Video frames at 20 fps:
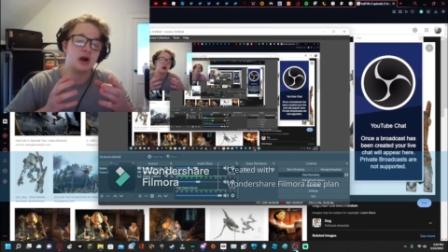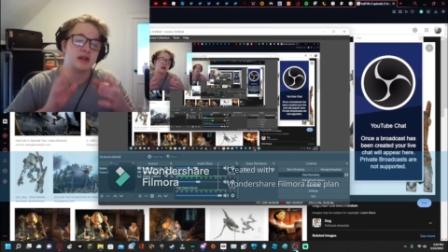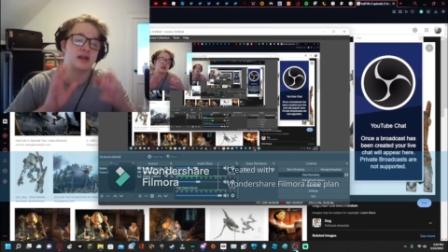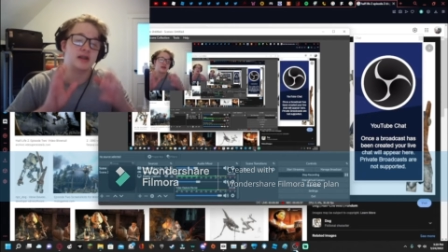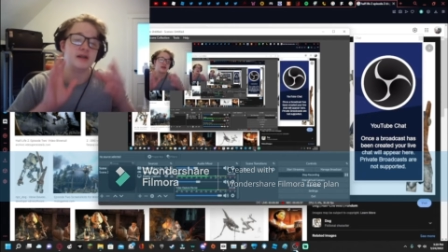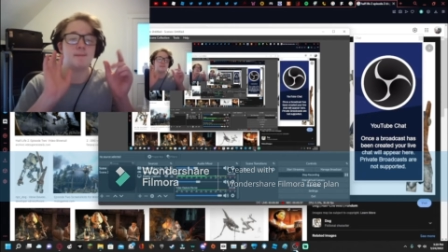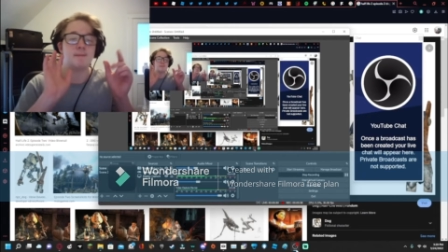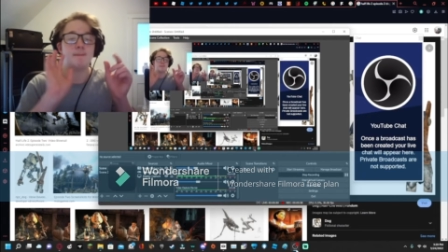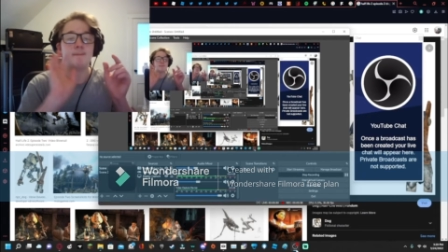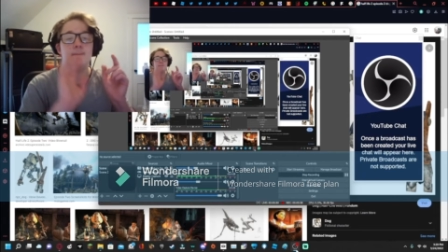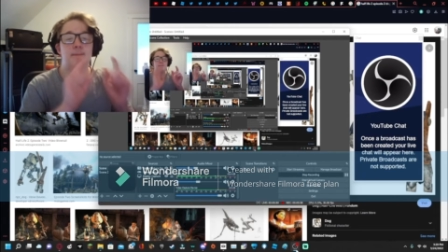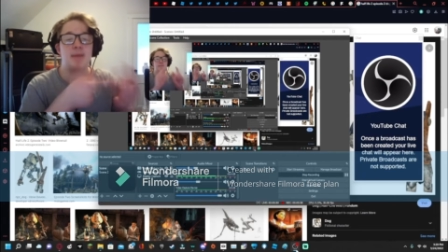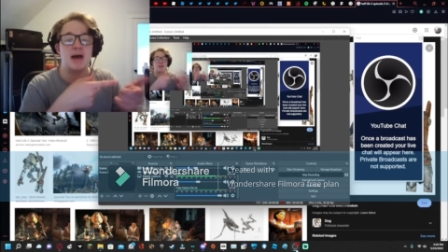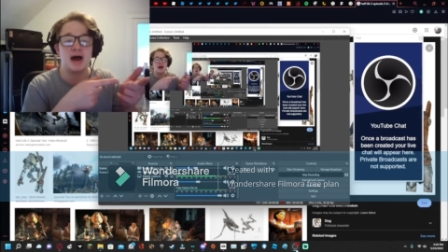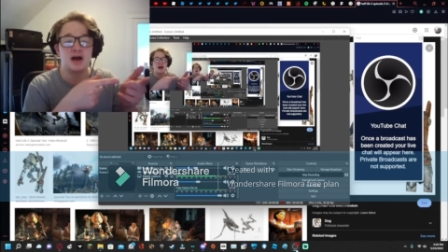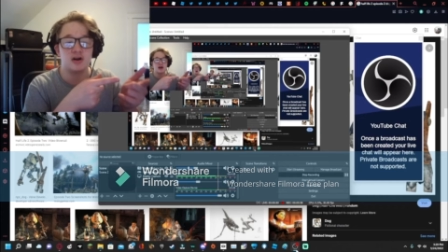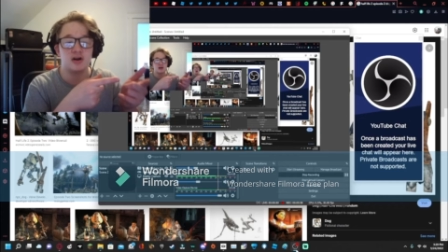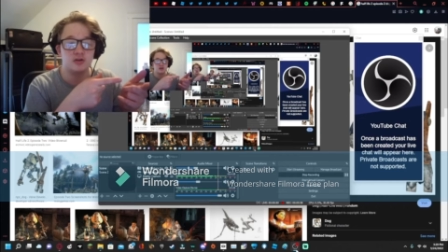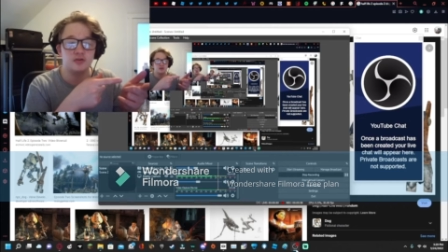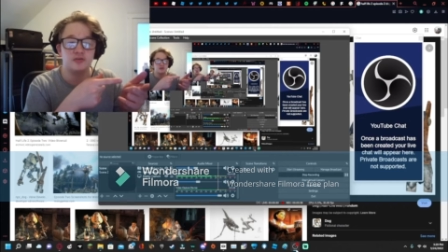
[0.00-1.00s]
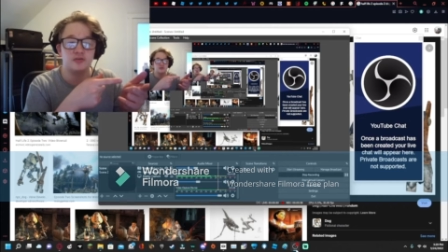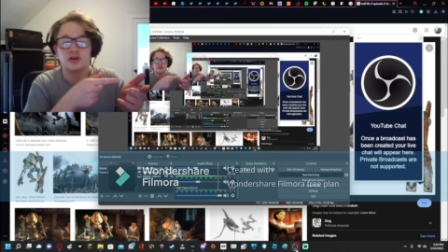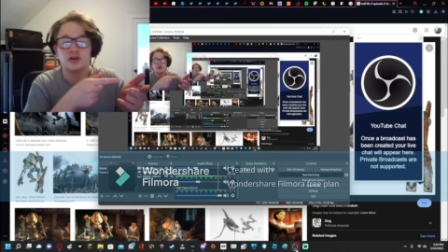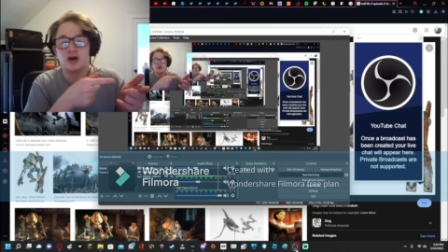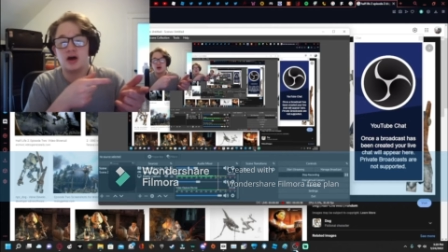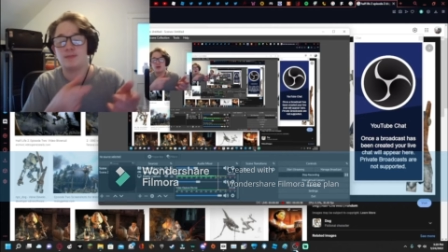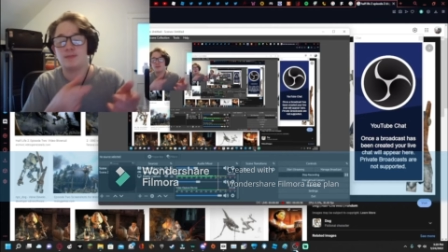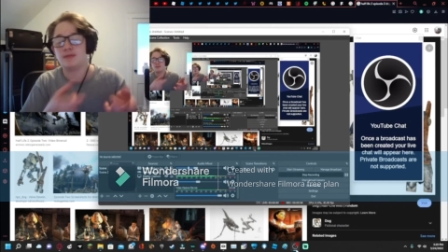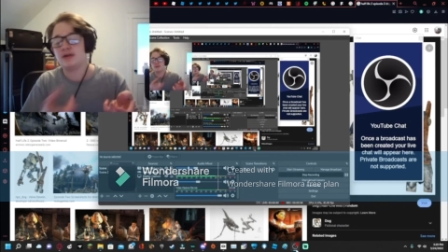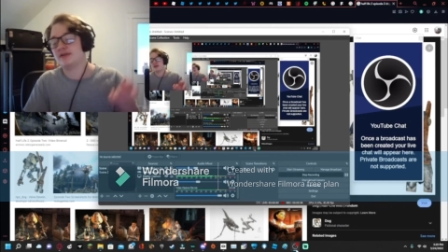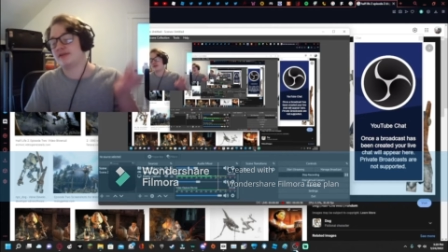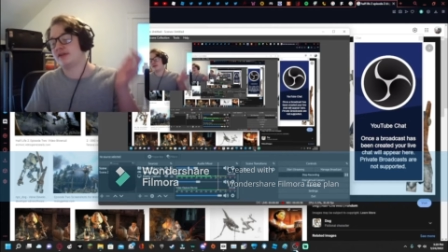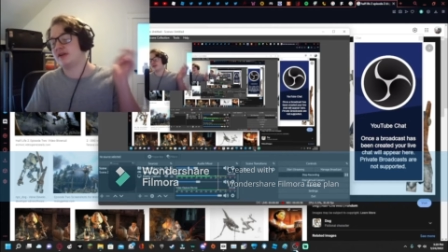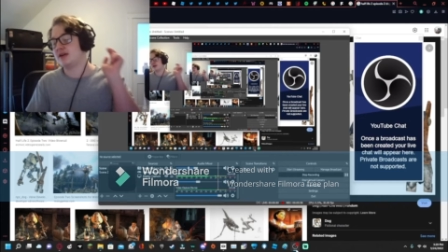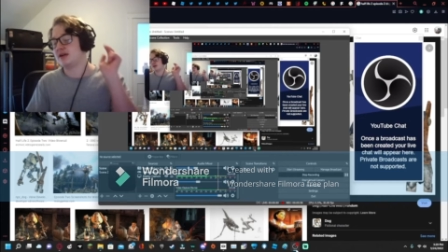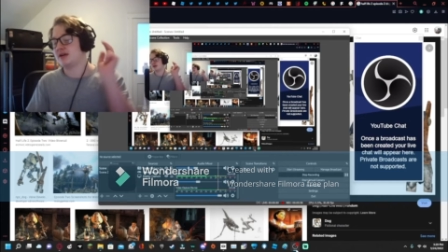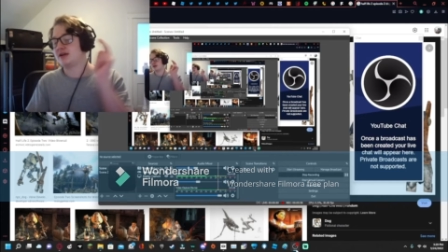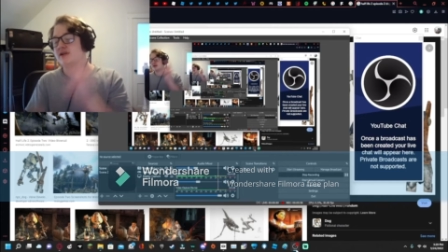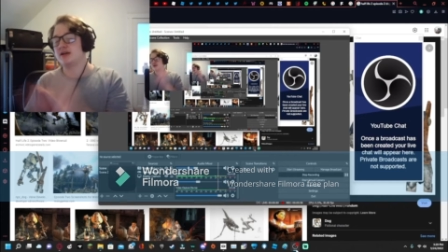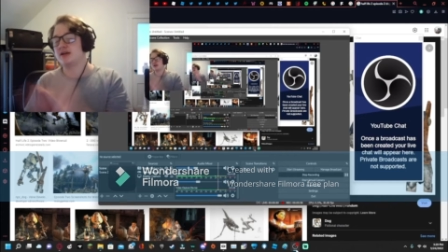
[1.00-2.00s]
He battles zombies, he
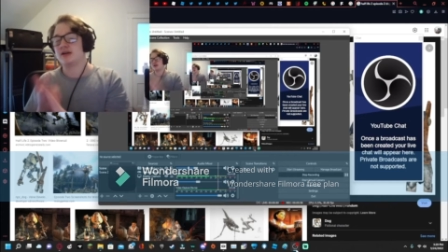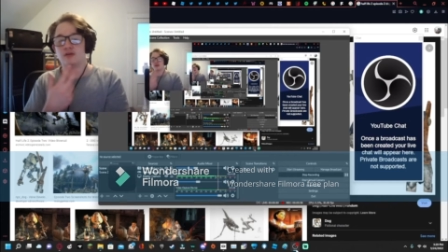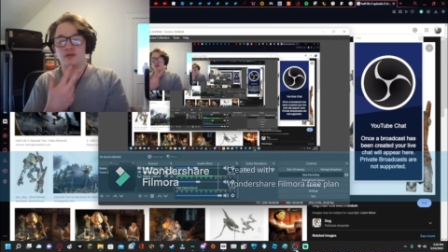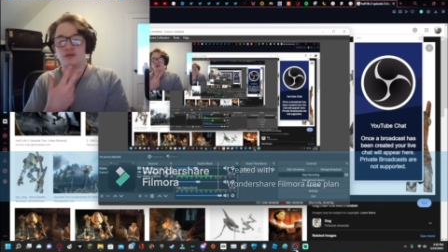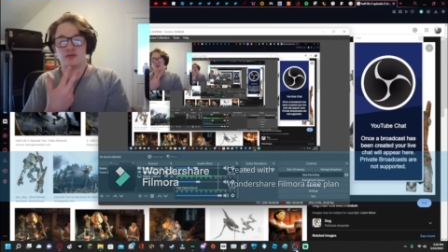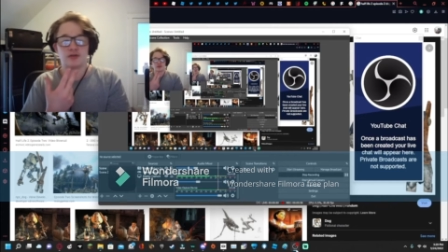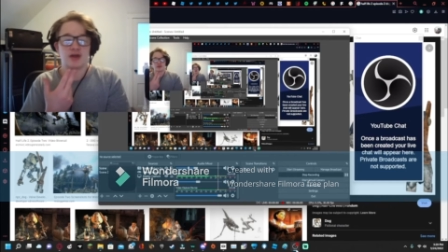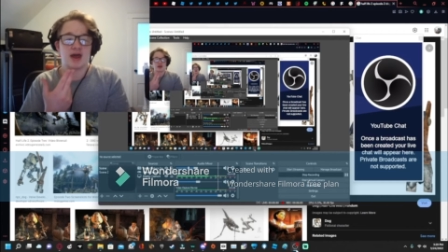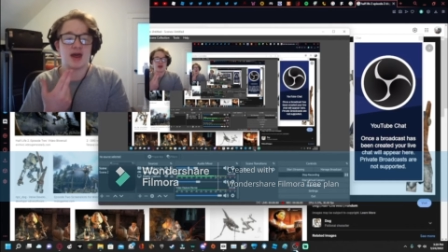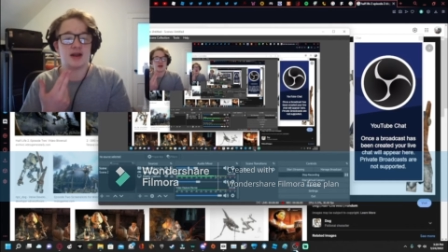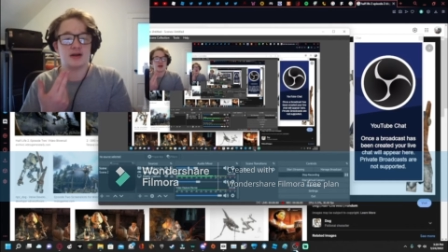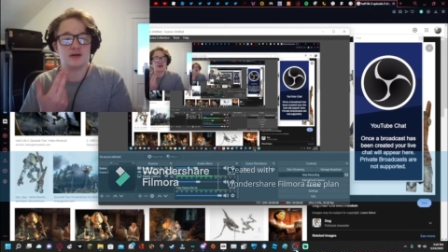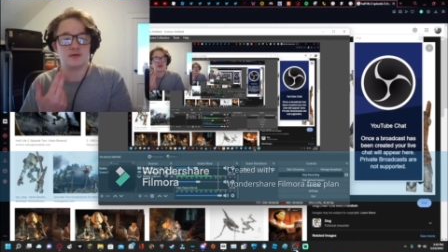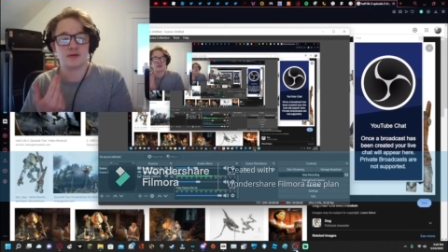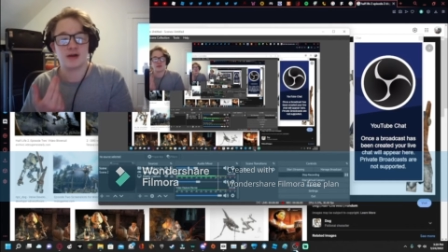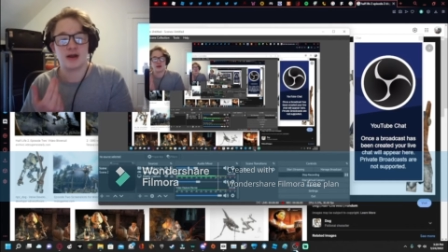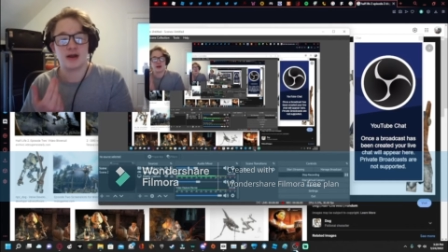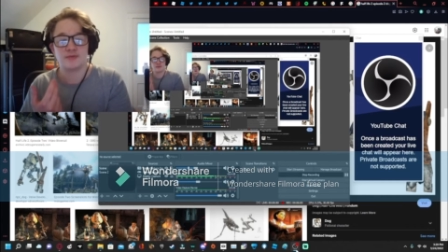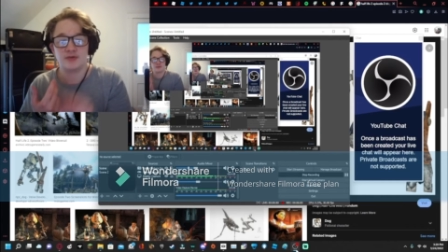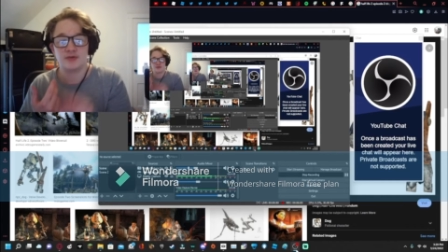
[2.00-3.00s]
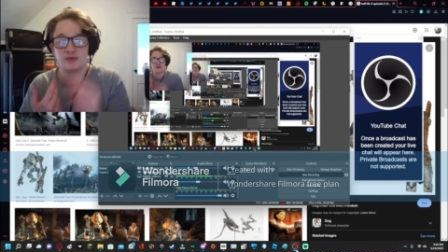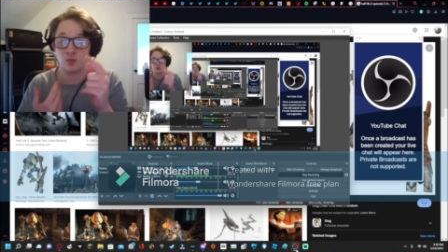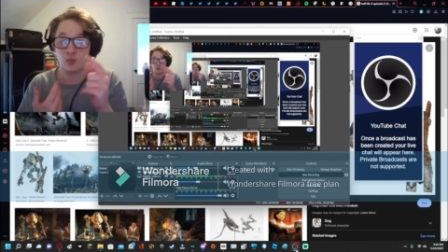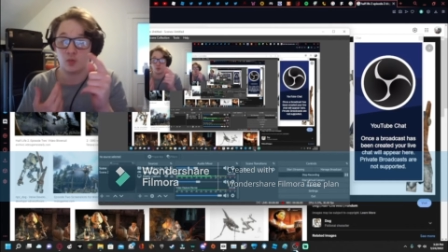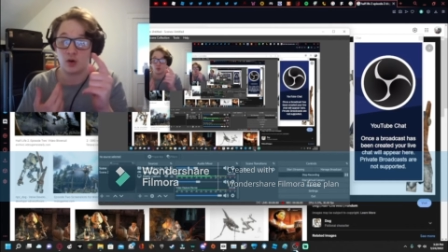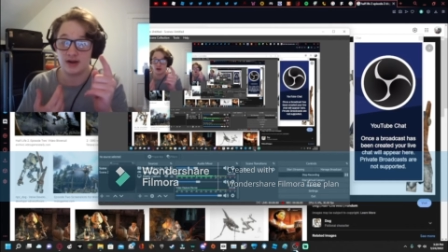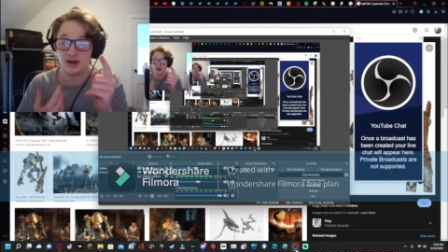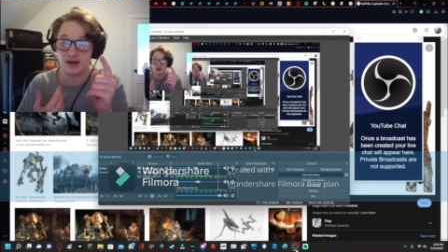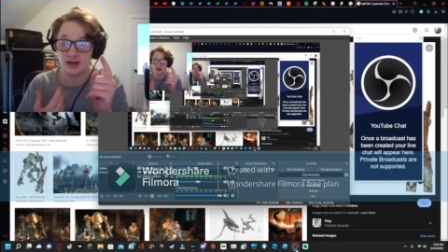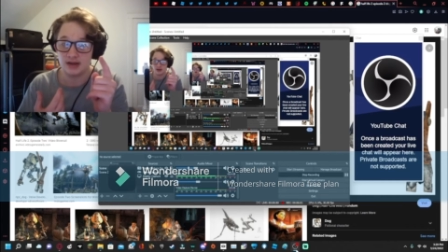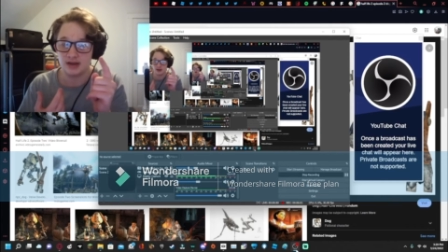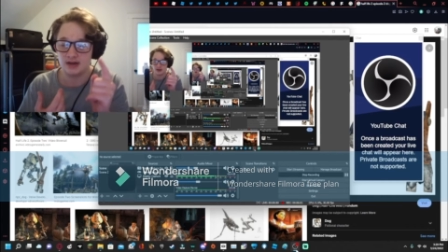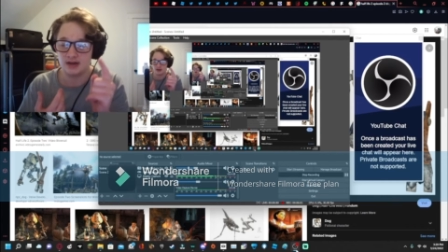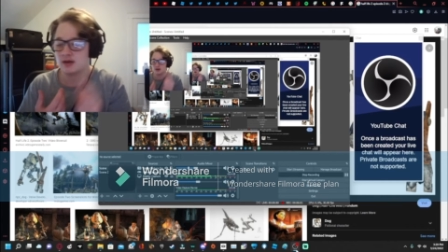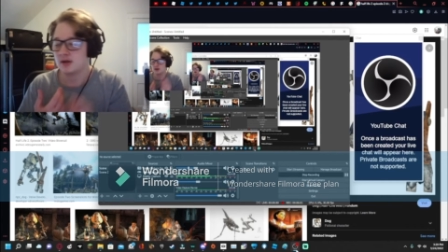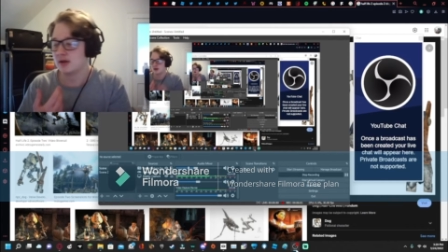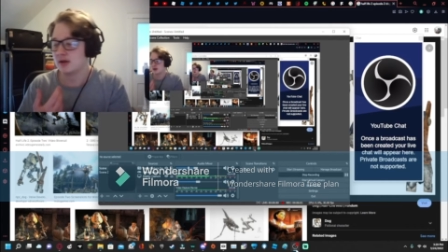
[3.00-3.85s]
kills headcrabs in one hit,